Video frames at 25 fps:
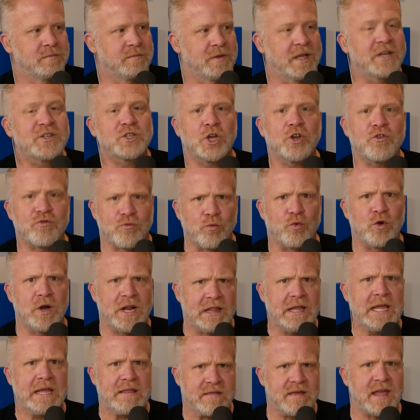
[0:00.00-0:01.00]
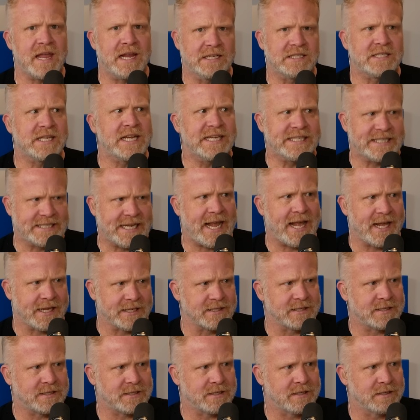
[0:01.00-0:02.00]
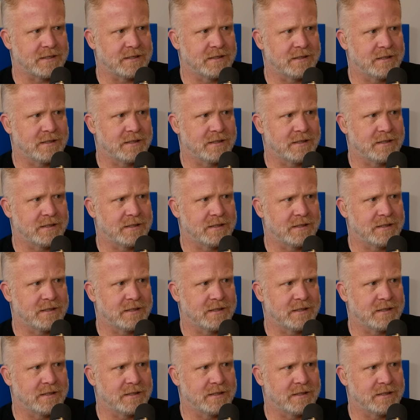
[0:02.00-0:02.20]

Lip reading: these are really things he says.